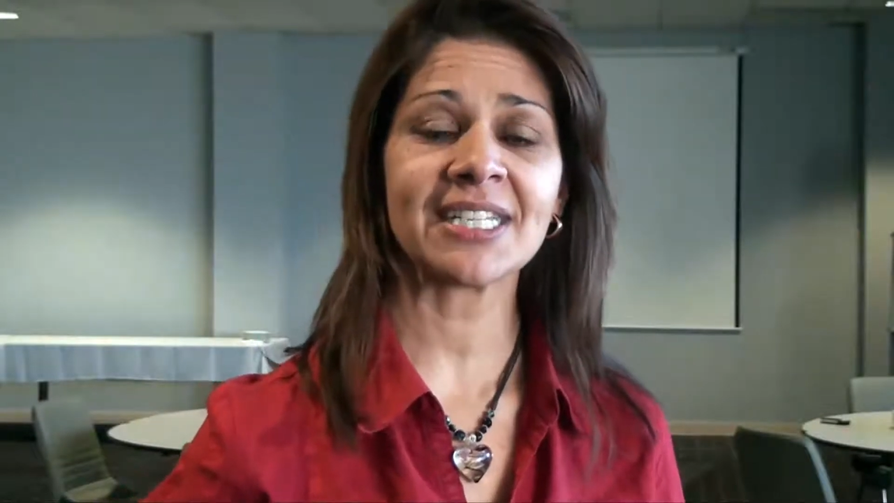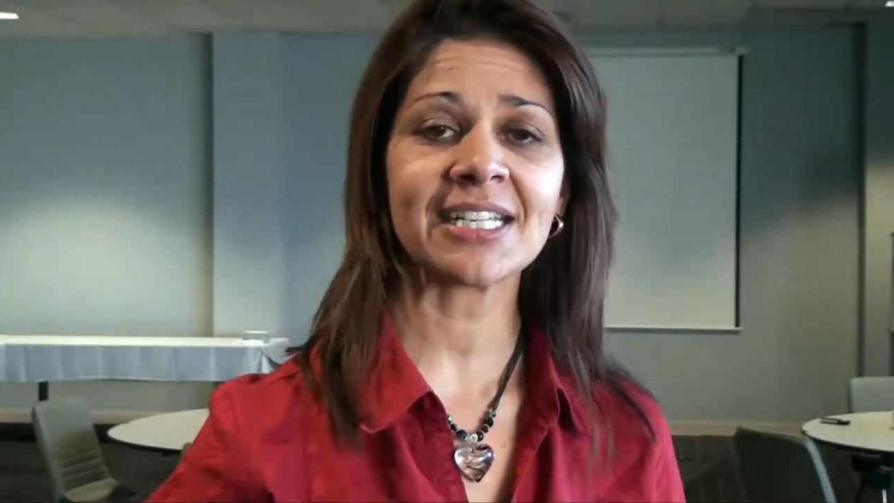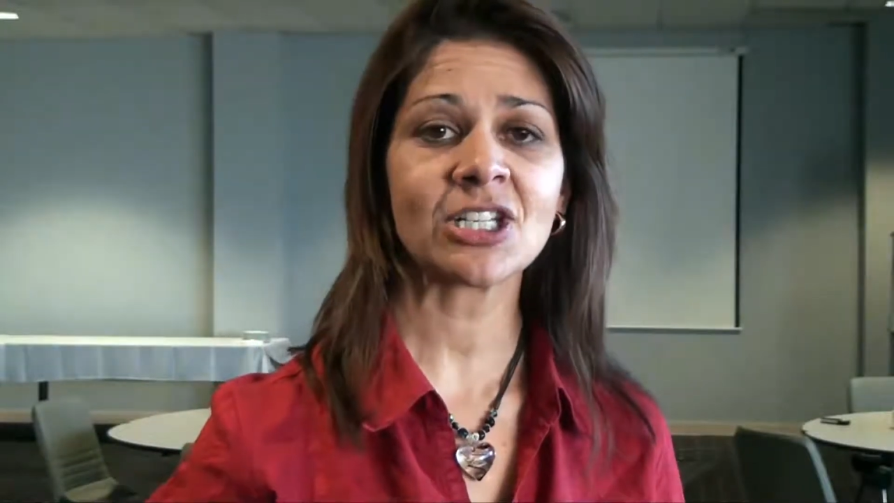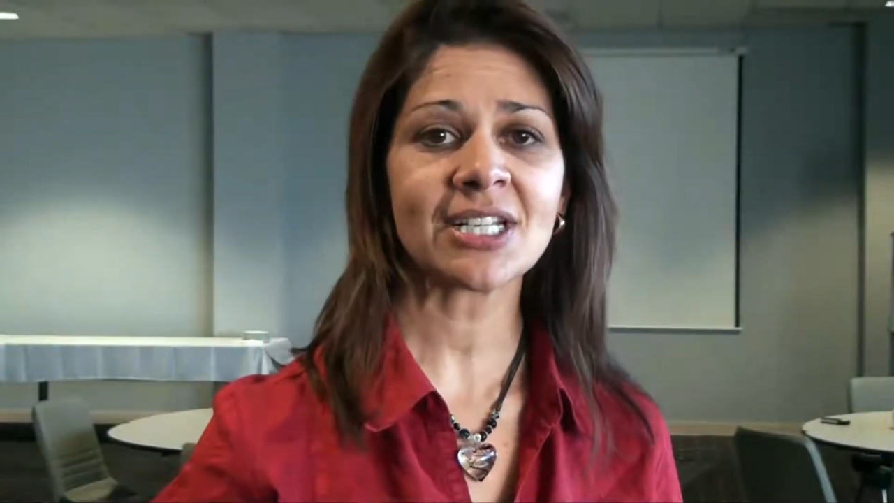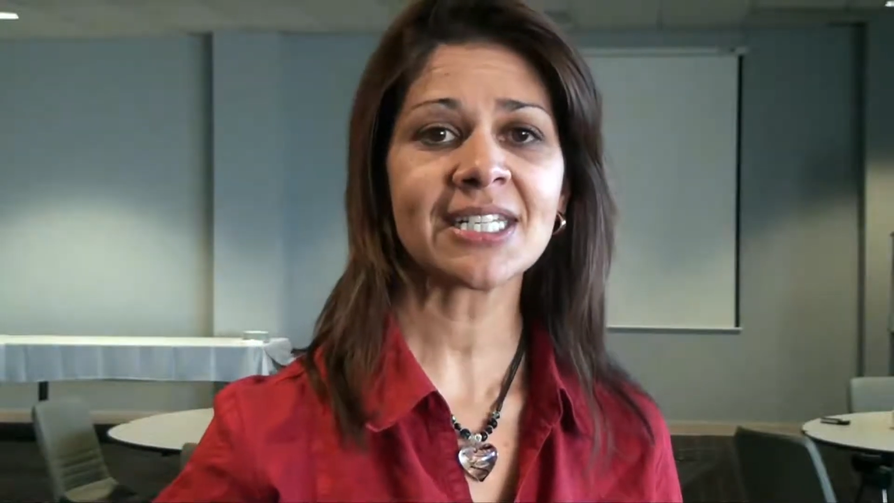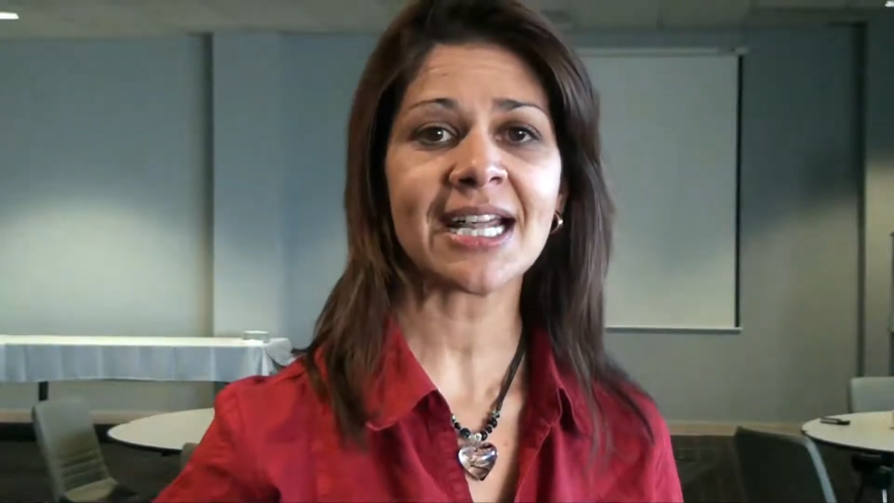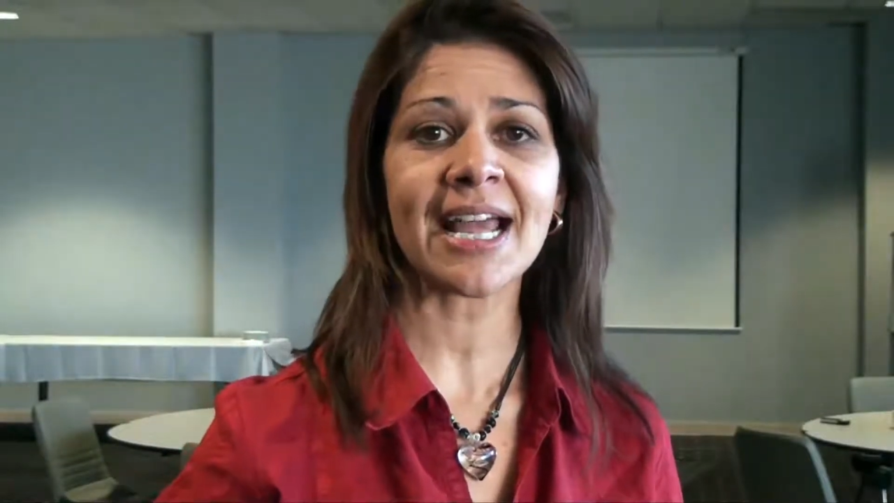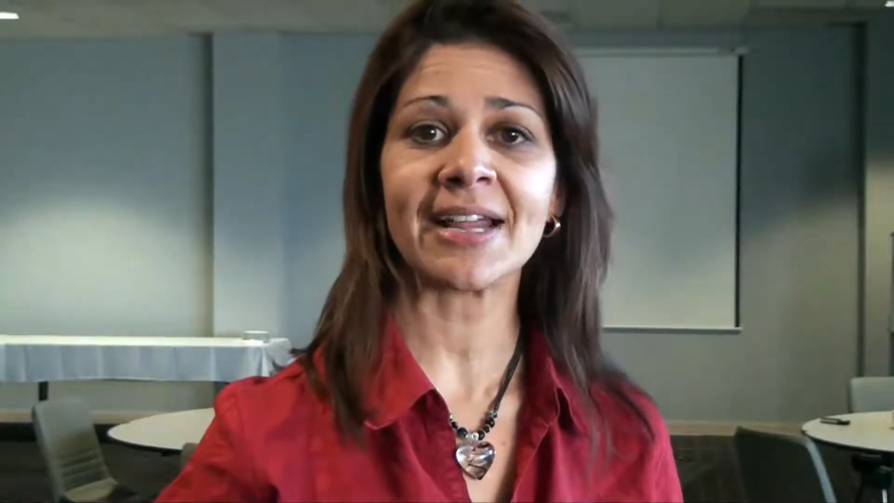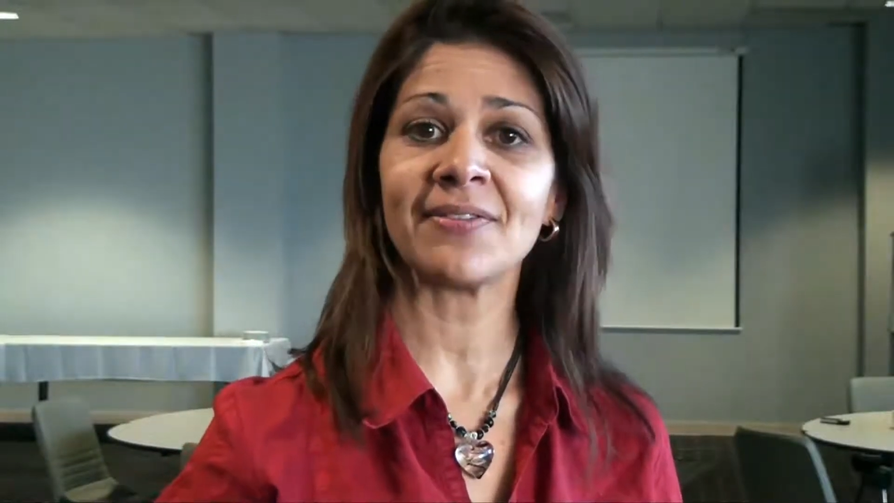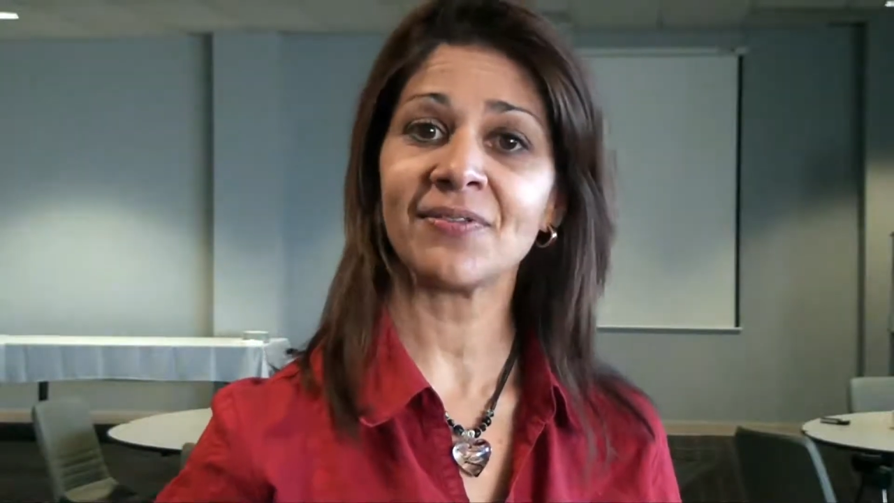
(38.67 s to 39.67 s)
it's just
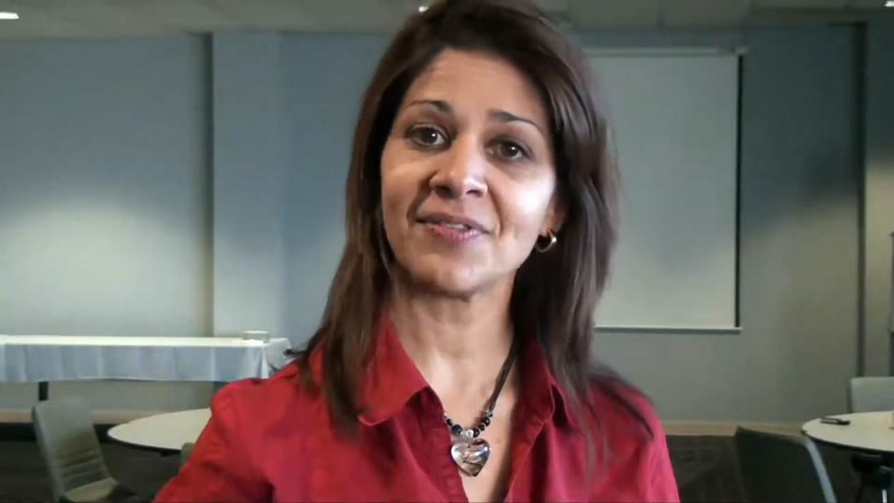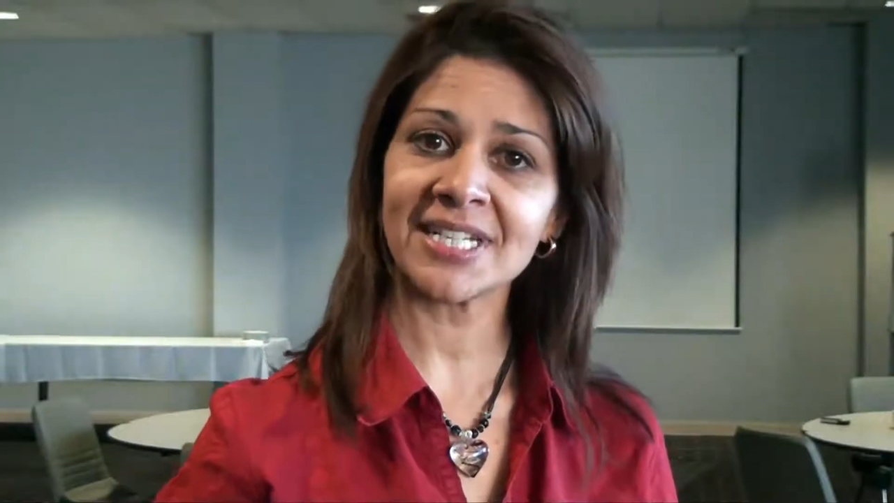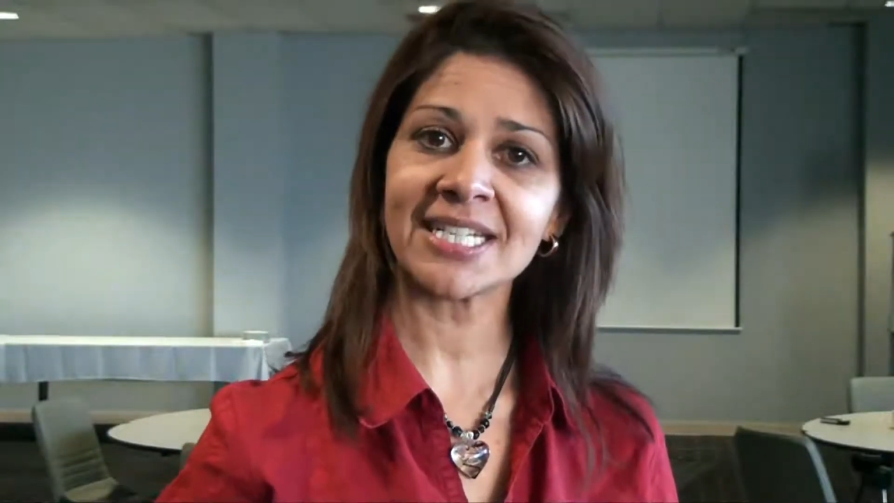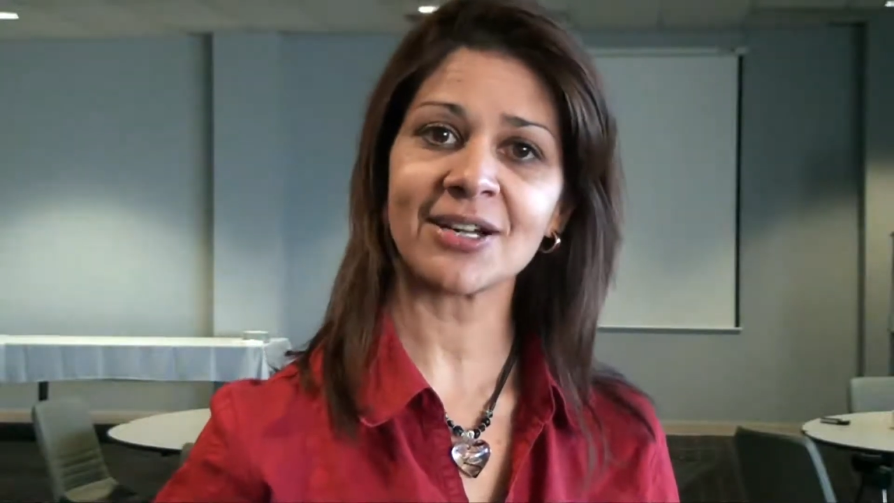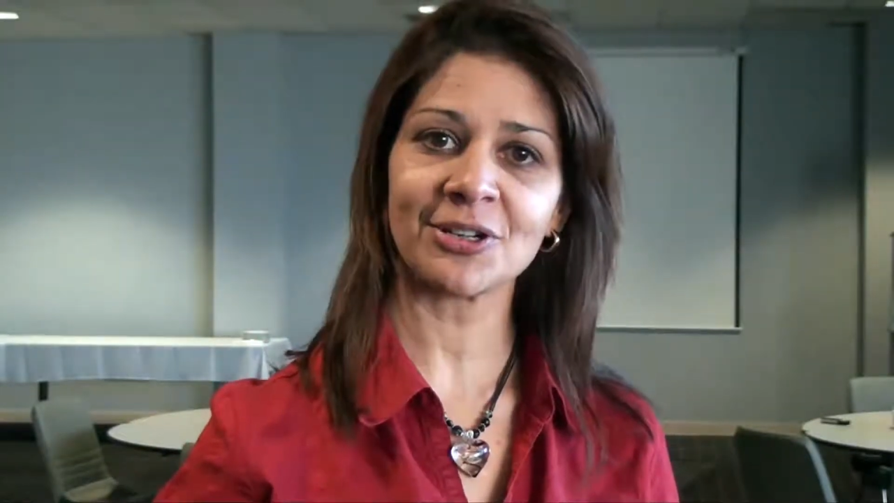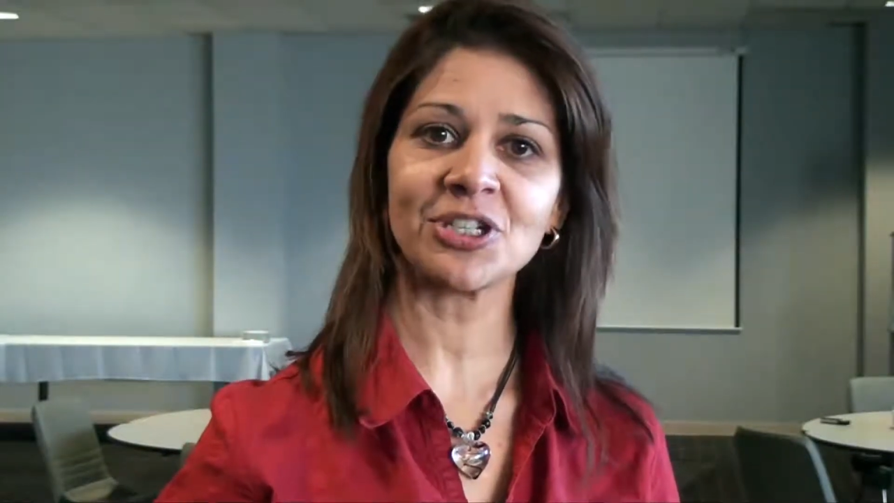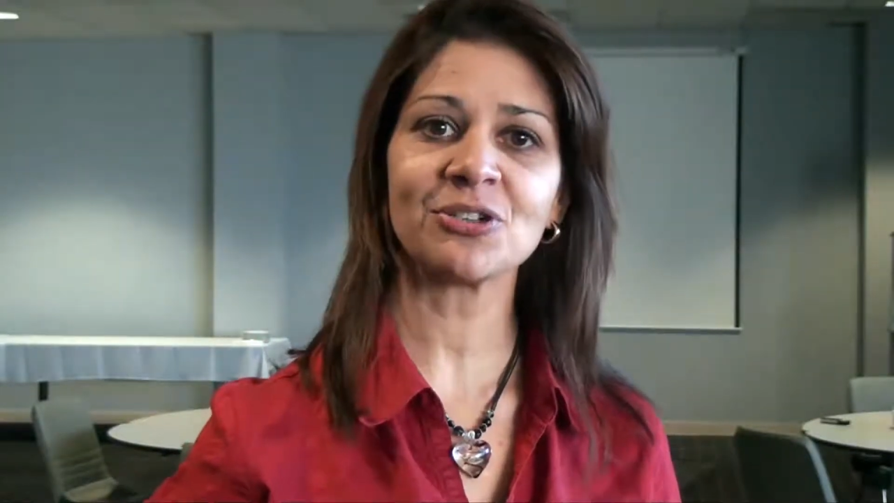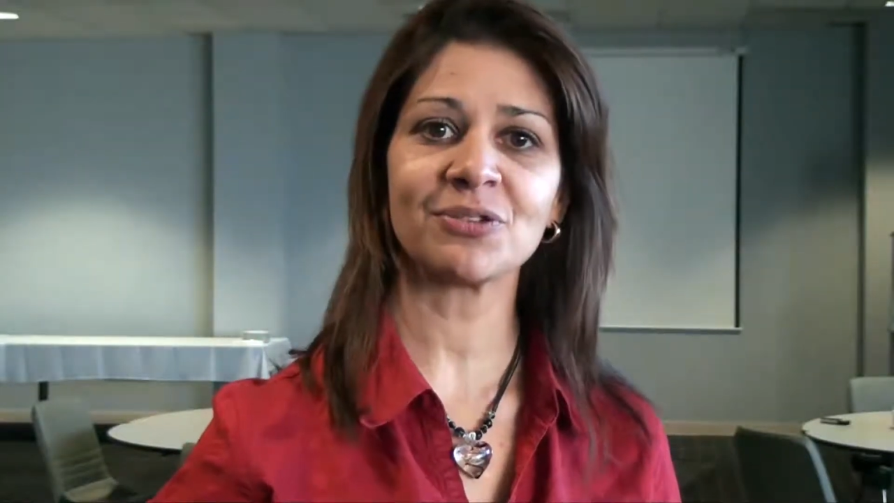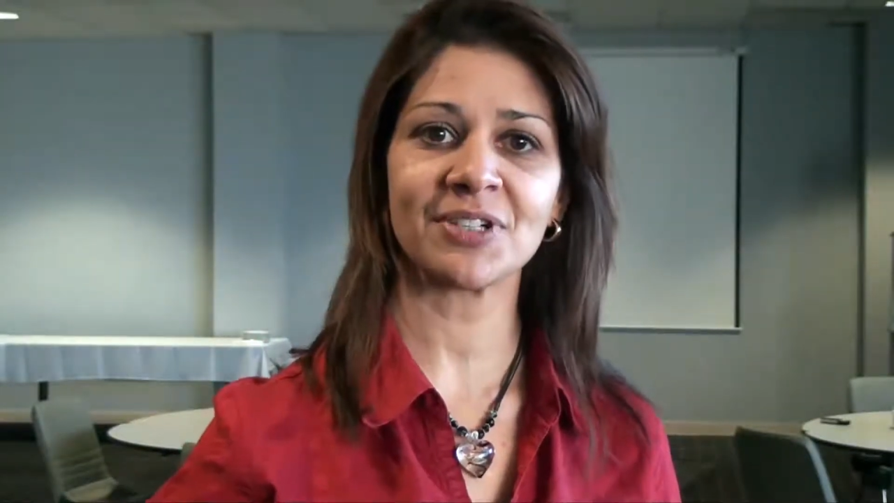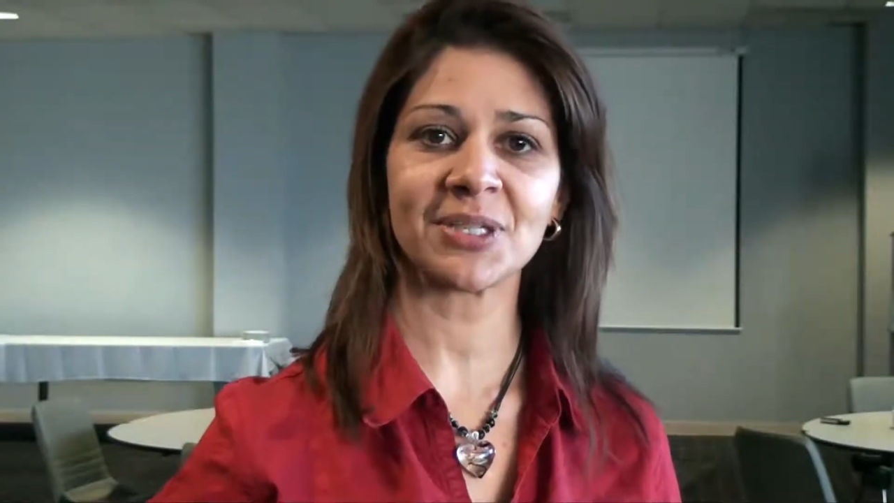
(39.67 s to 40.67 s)
a
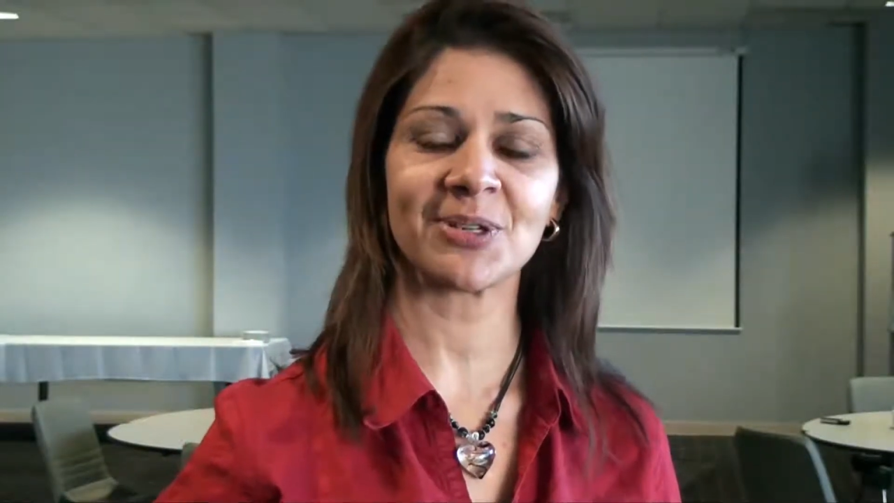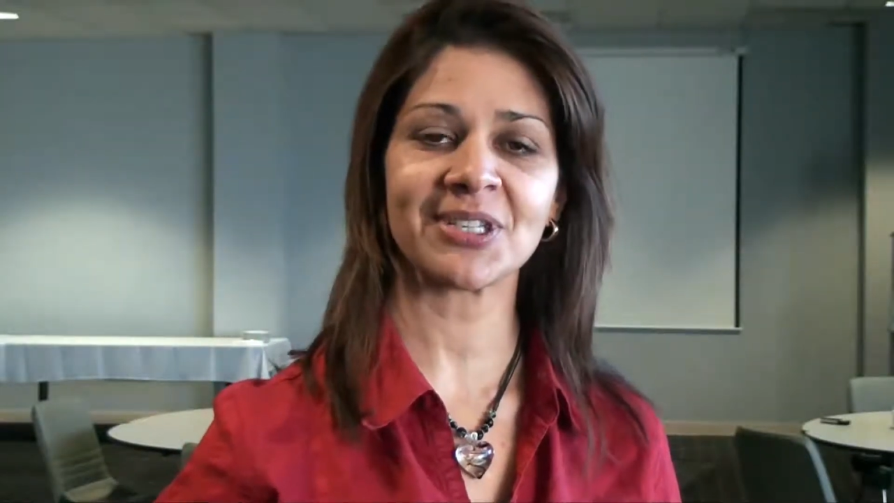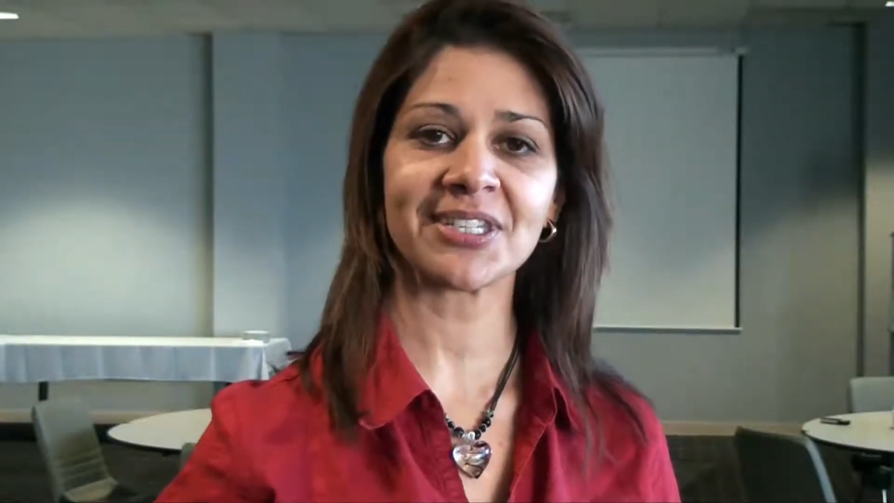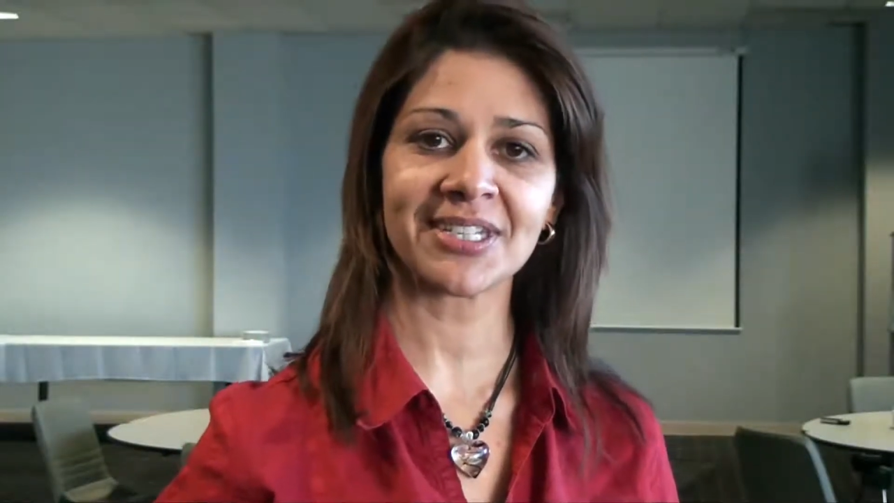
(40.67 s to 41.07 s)
physiological response